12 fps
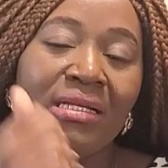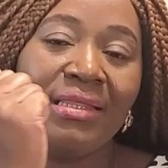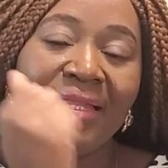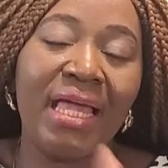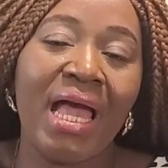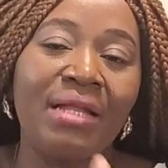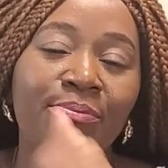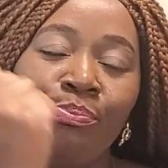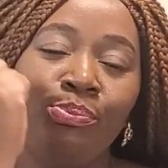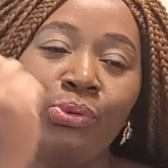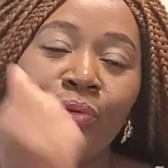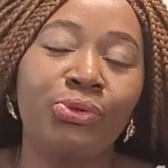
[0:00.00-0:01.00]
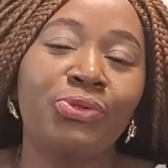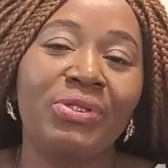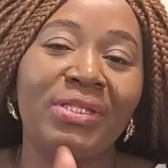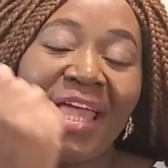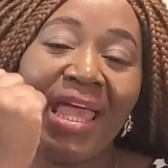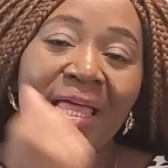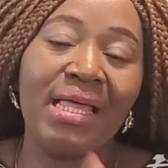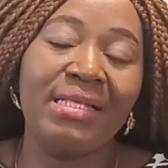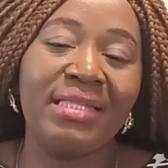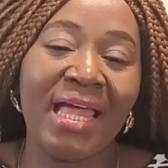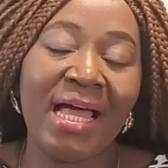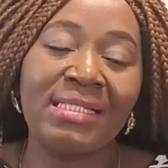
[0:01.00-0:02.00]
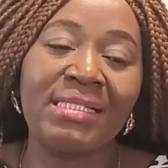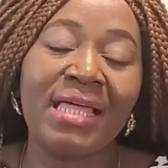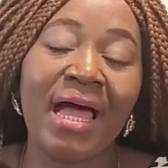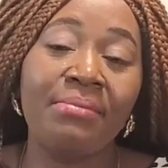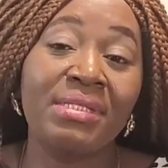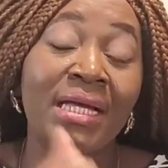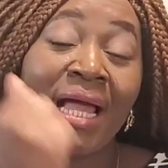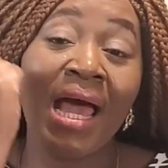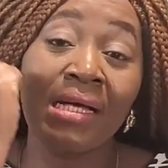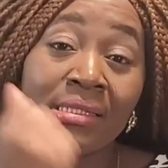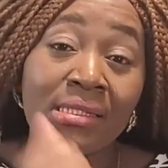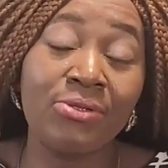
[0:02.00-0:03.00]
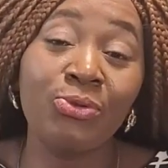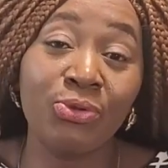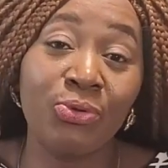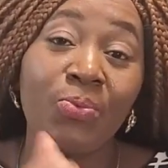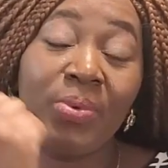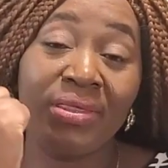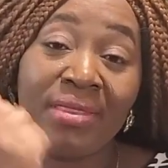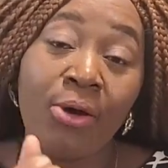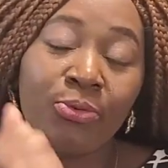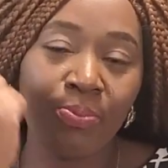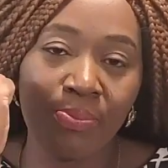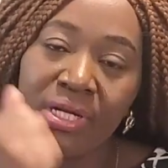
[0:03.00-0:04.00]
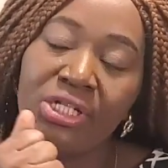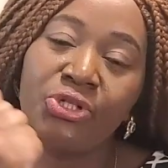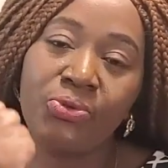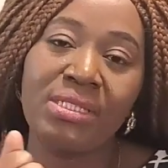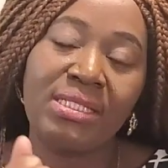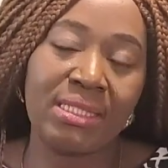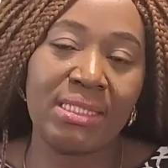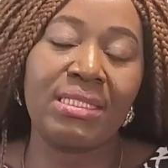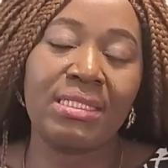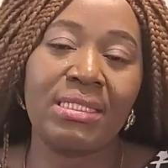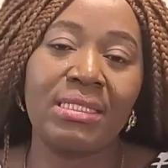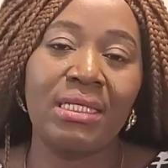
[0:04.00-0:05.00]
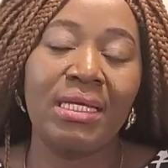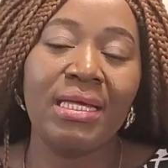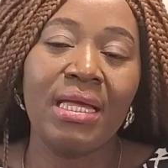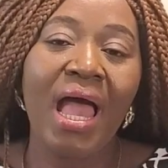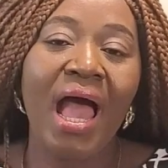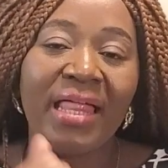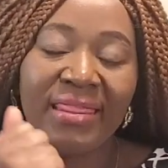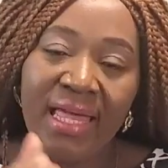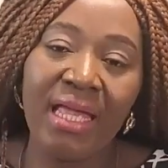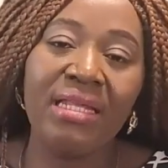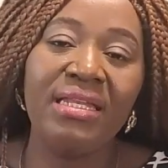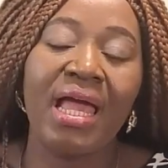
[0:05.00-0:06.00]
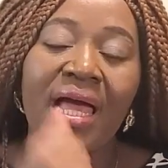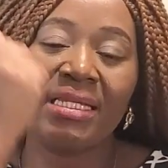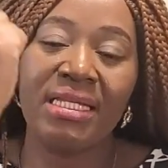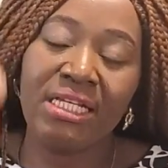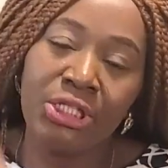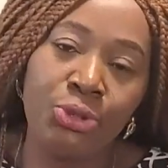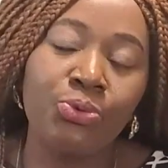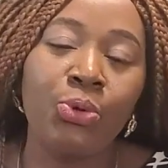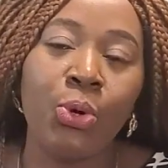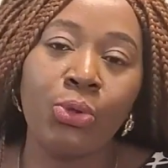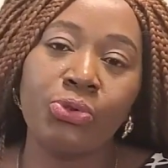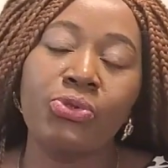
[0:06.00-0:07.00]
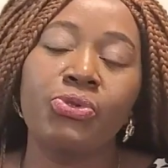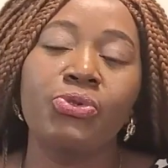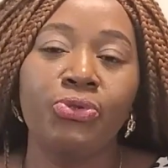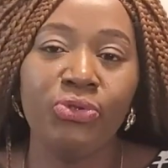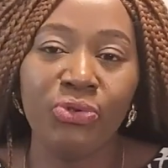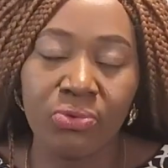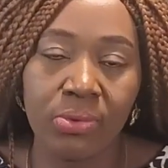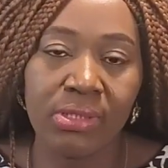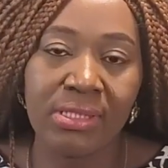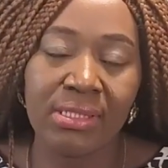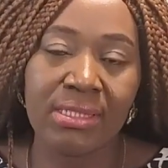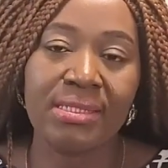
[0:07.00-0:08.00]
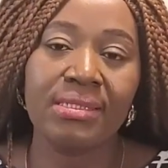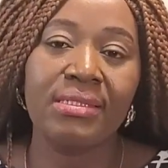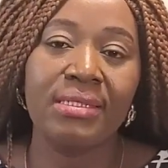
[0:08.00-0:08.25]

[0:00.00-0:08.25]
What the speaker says: they had put there, they had stamped cancelled without prejudice, and then they had issued us new ones